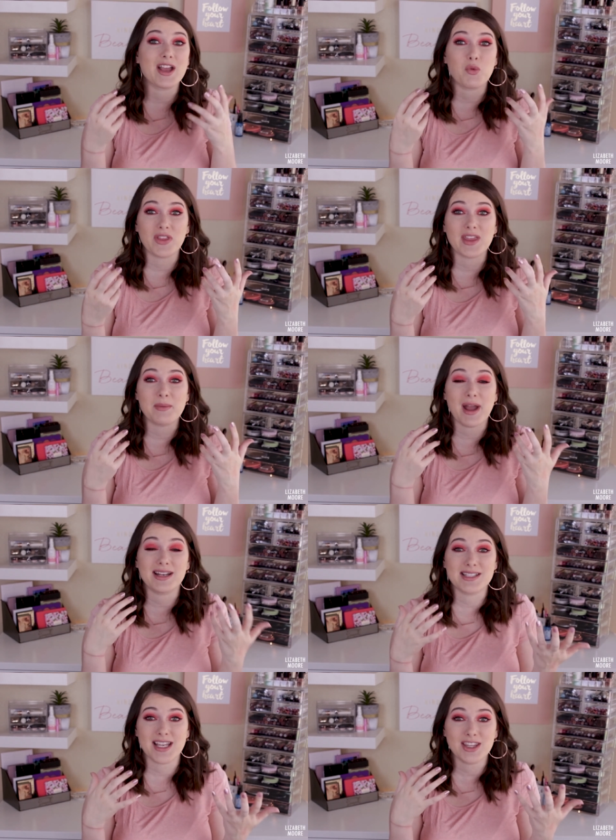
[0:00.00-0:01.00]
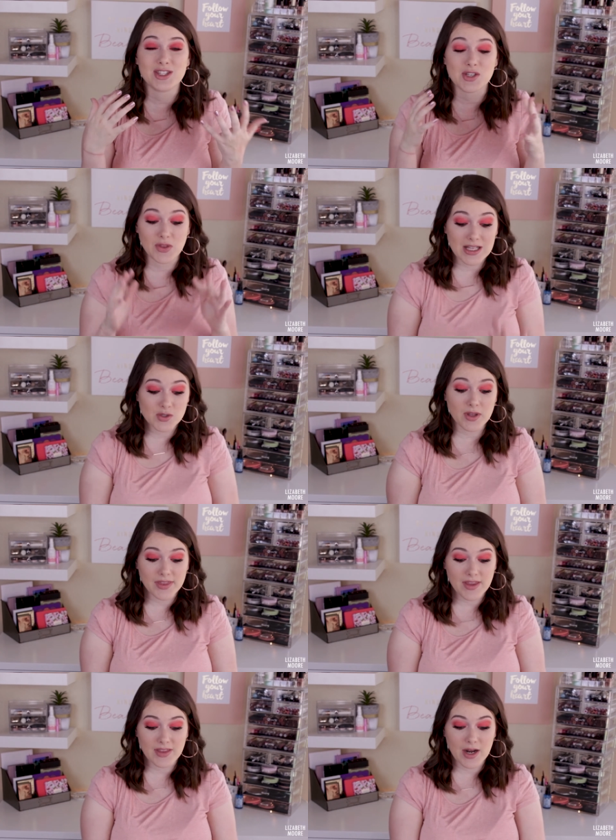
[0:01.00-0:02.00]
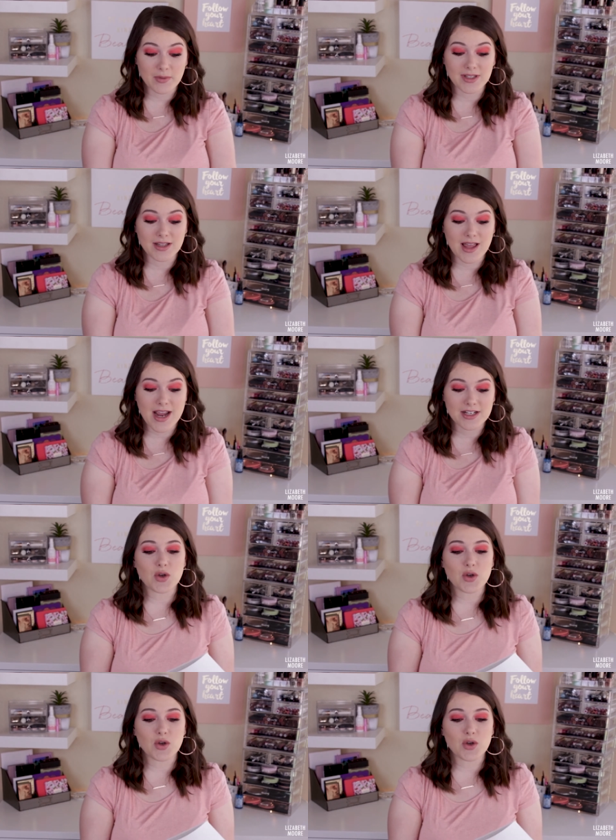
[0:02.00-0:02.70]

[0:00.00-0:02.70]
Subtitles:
within my teeth. So that's one thing that I really like.